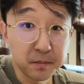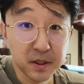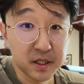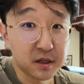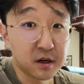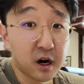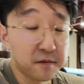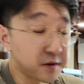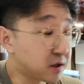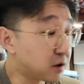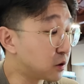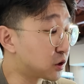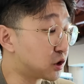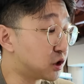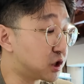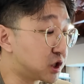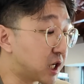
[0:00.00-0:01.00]
But the coffee
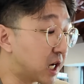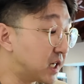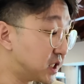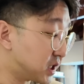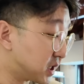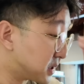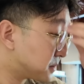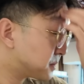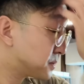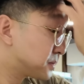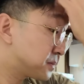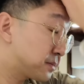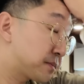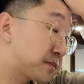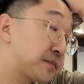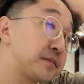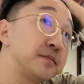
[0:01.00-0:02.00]
culture is changing.
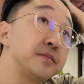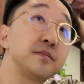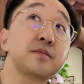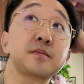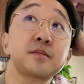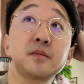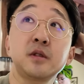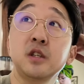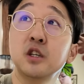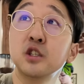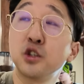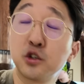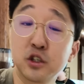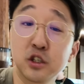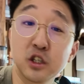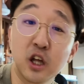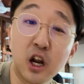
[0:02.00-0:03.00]

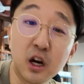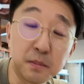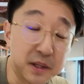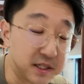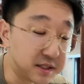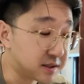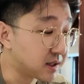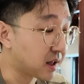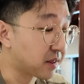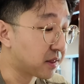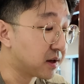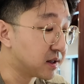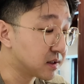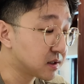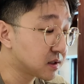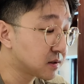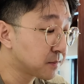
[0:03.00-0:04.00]
So there's a lot of places like
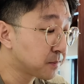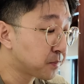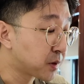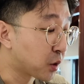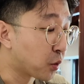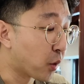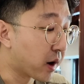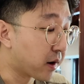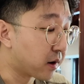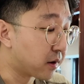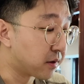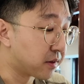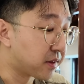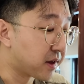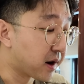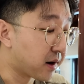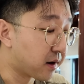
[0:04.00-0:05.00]
this
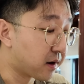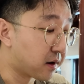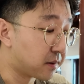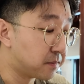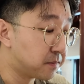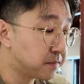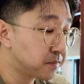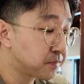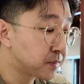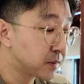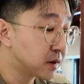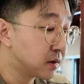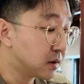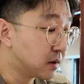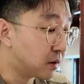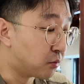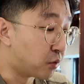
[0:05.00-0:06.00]
where they're
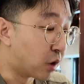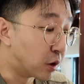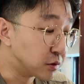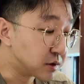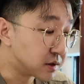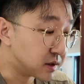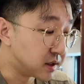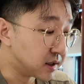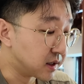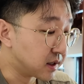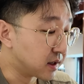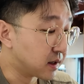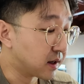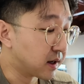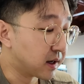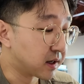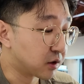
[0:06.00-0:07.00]
roasting
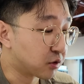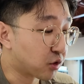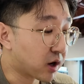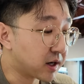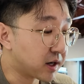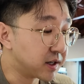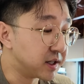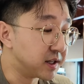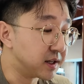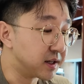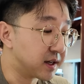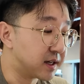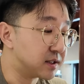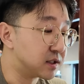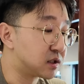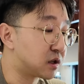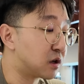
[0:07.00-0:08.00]
and grinding
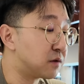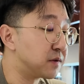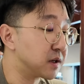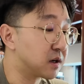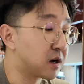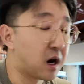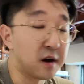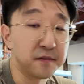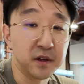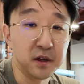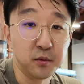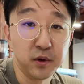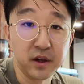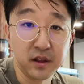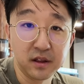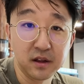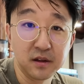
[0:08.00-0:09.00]
and serving coffee
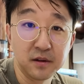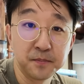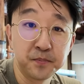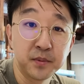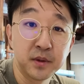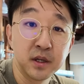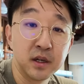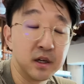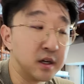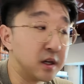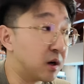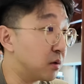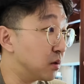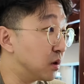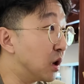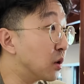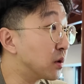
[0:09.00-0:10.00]
with you
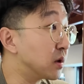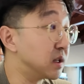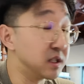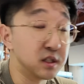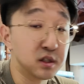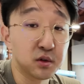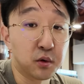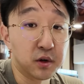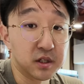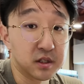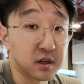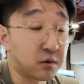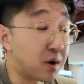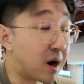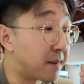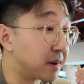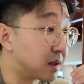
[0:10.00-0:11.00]
know, locally sourced
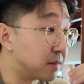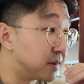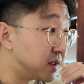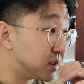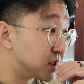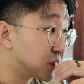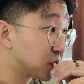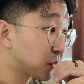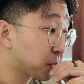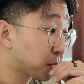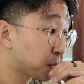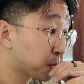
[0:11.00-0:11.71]
Arabica beans.